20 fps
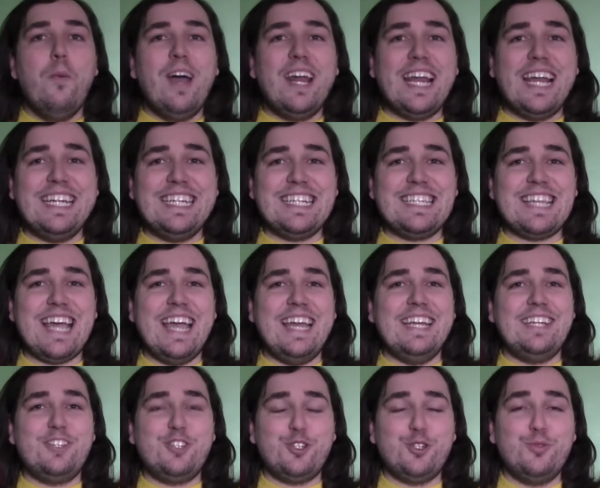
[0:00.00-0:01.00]
when I
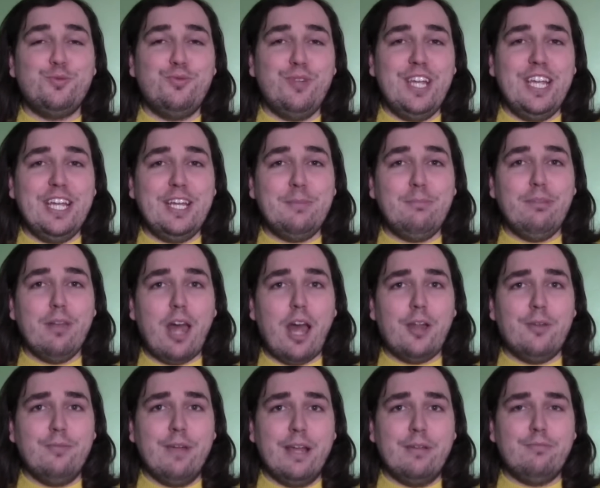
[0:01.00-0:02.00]
decided to read
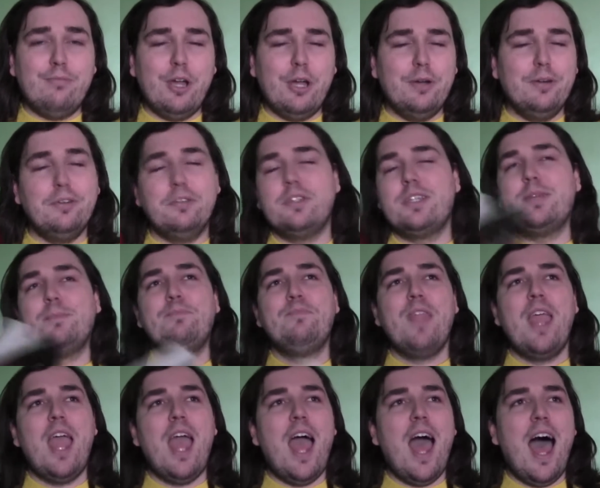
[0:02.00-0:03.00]
Blood Red Road,
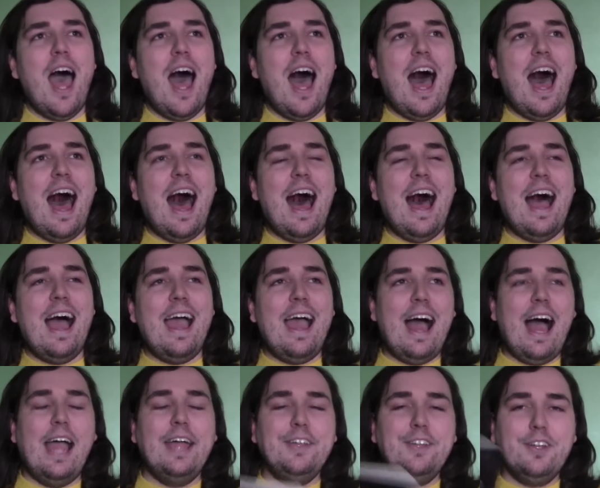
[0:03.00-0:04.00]

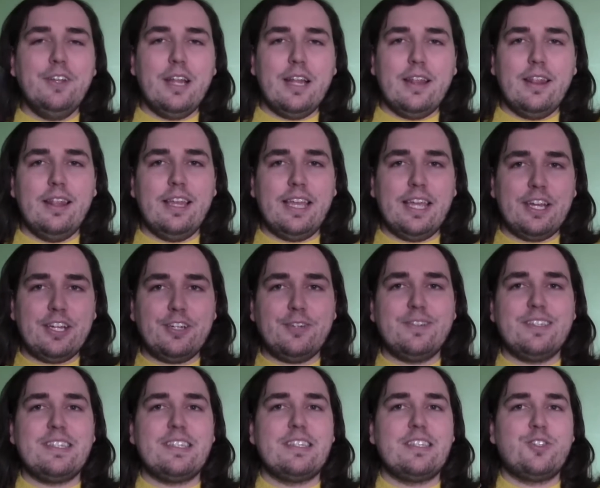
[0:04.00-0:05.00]
I knew that the character
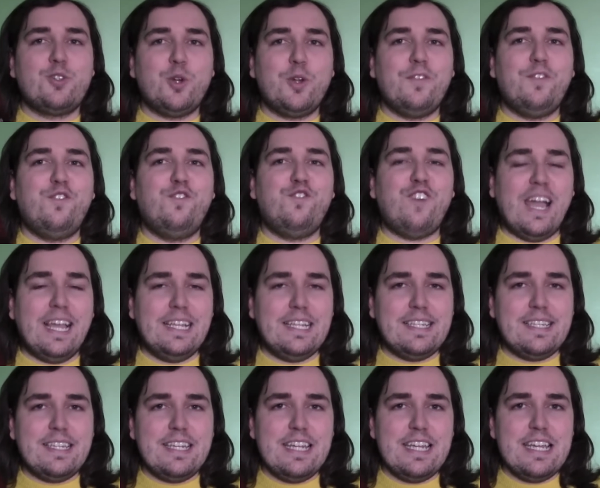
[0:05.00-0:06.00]
was sort of
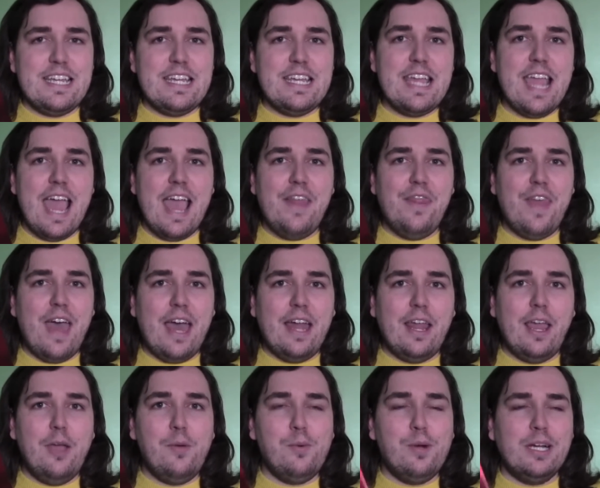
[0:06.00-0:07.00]
feisty and
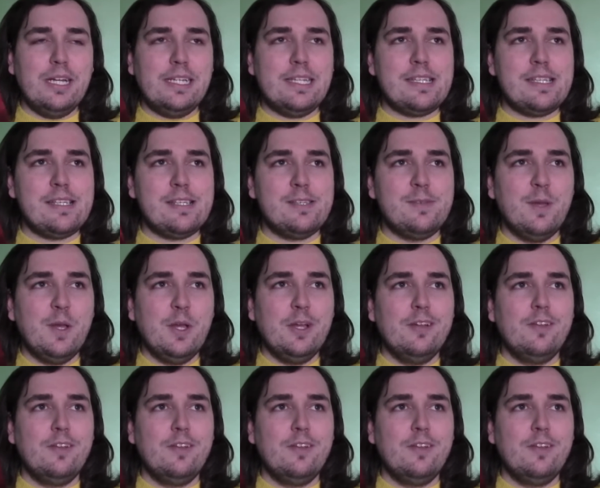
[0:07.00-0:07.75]
that it was